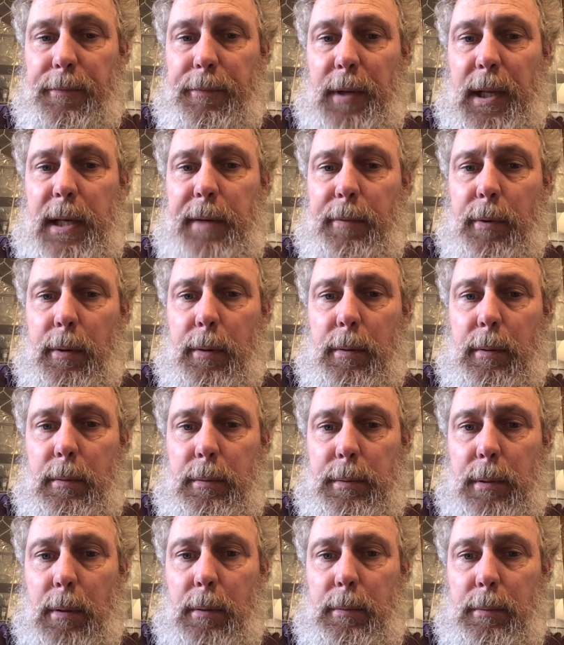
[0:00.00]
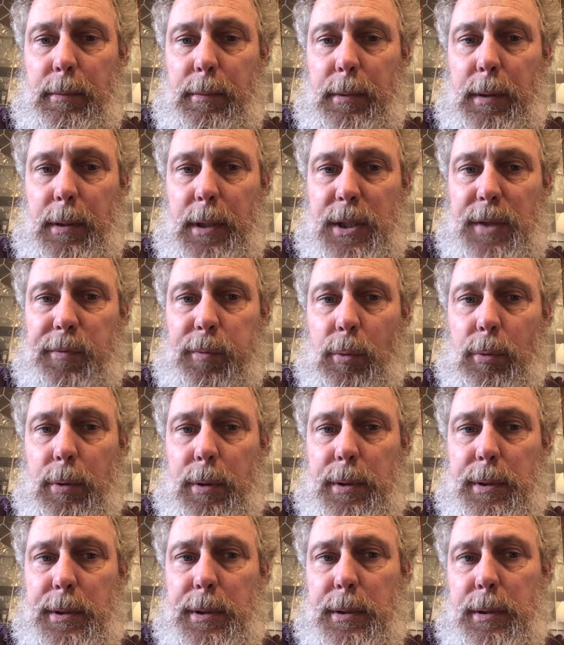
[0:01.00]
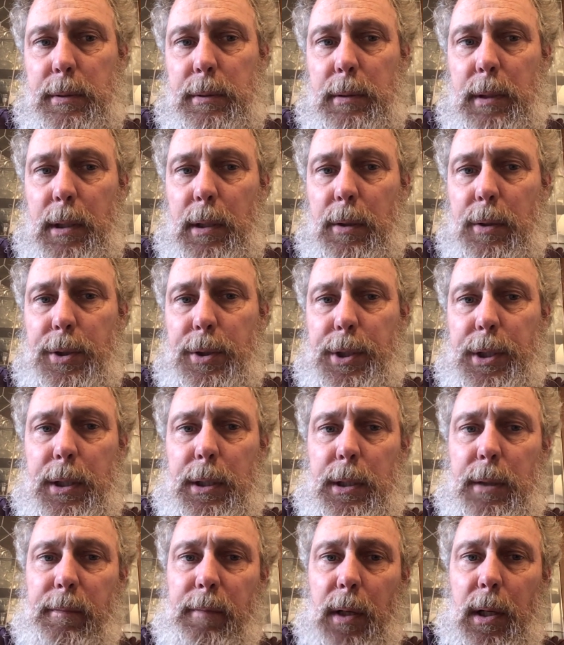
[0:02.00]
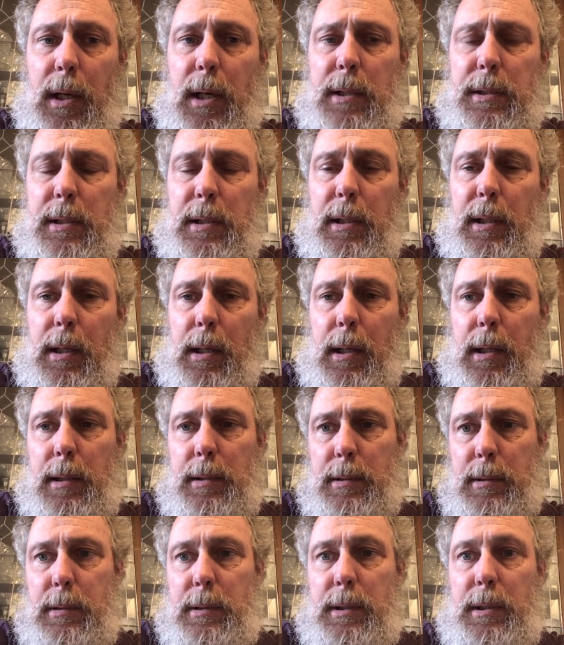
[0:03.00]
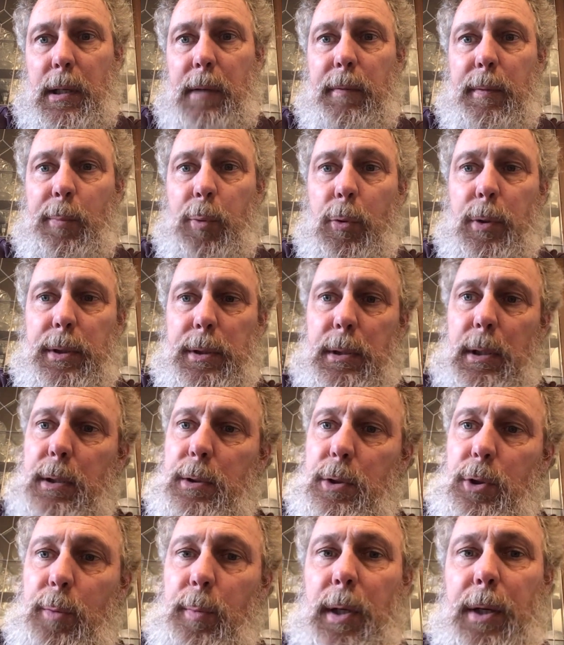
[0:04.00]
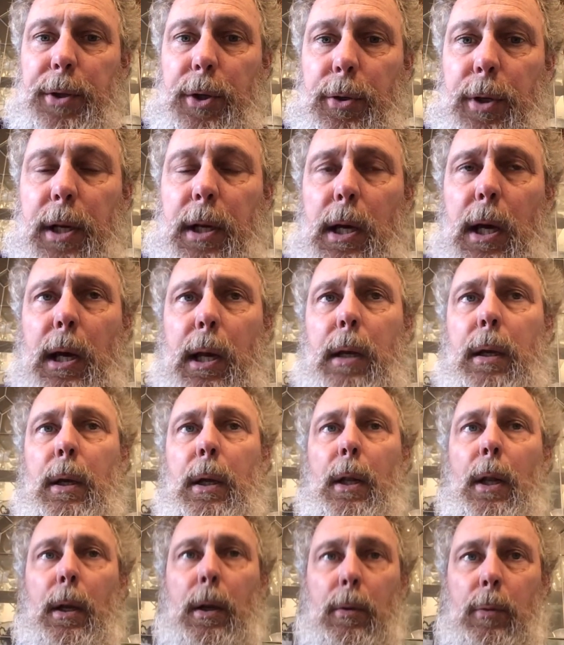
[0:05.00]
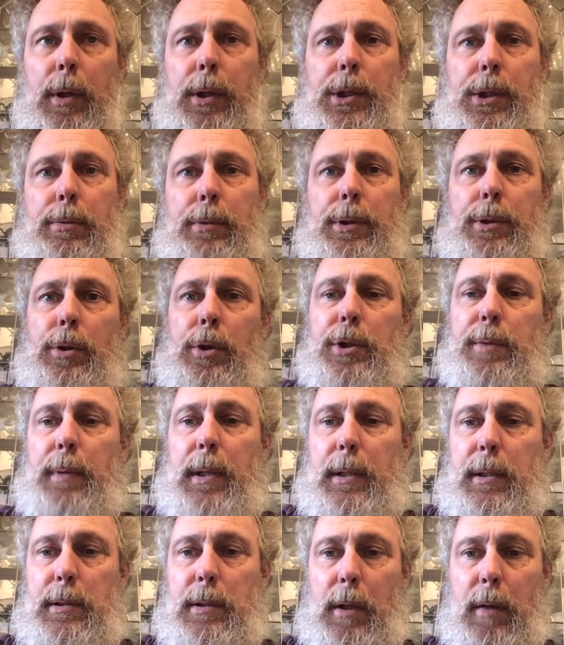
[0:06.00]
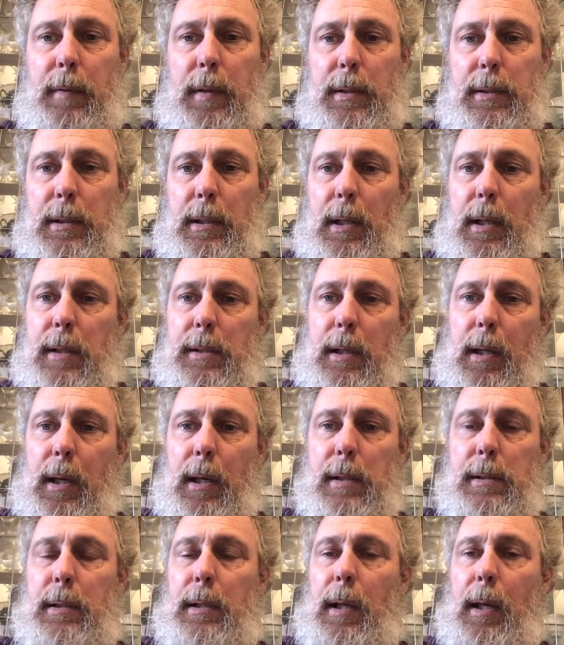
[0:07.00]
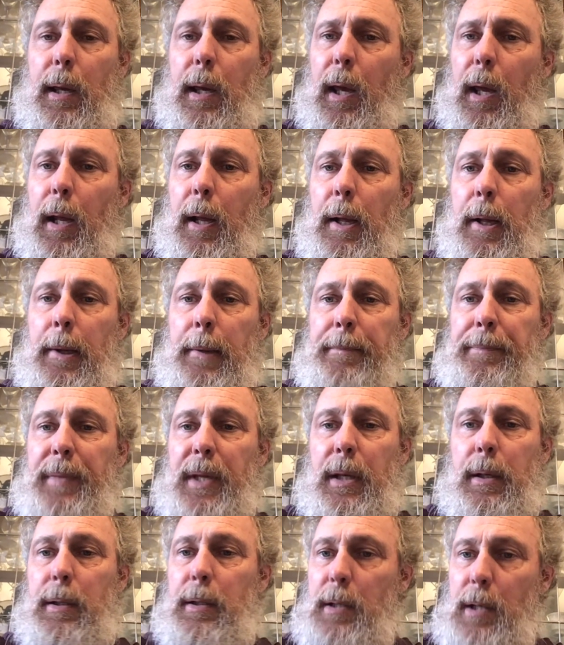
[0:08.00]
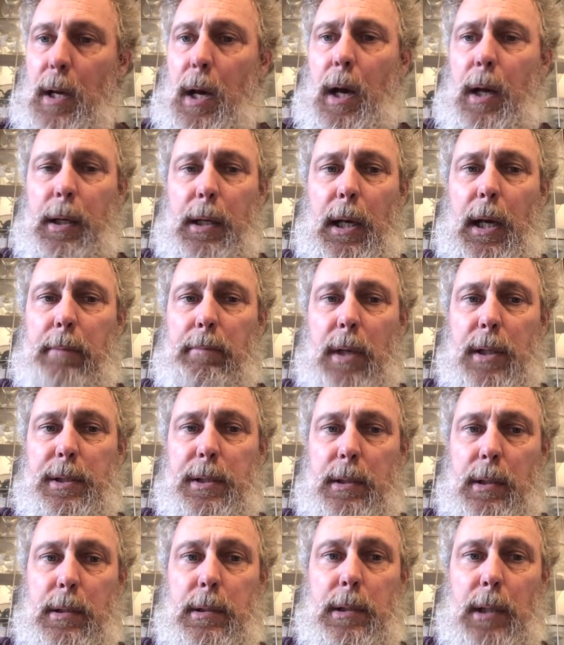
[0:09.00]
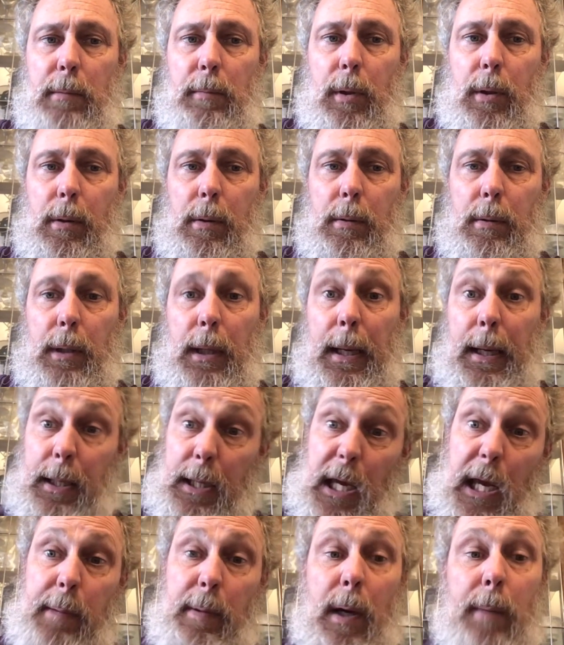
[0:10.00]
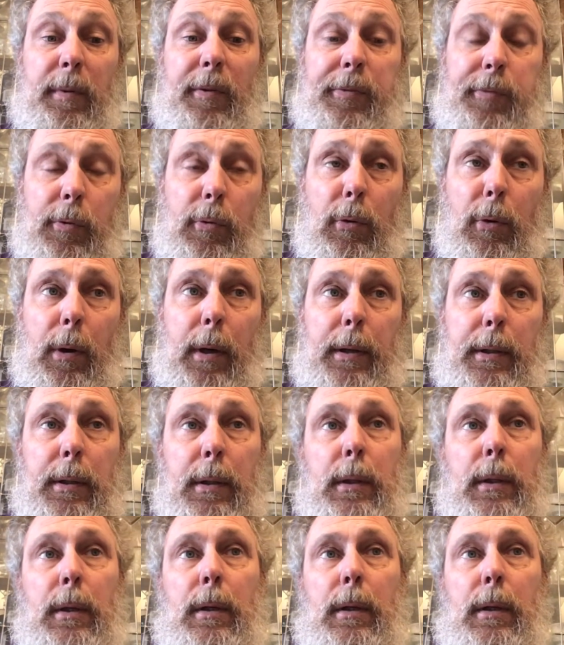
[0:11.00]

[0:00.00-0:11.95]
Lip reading: flavor as far as energy and velocity as the 7.62 by 39, which was used by the Soviets in the SKS and the AK. Not that much dissimilar, and came out before it,